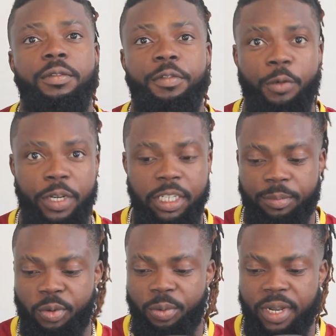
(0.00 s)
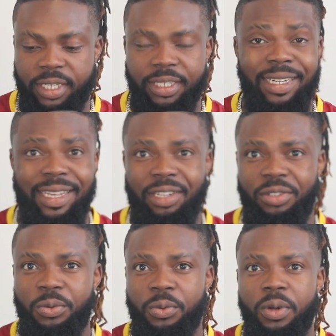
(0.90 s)
14 pro max that
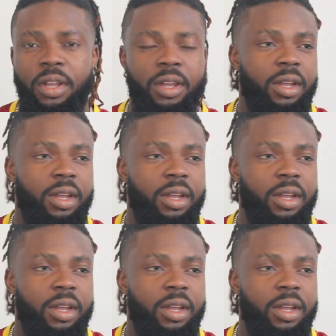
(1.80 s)
can do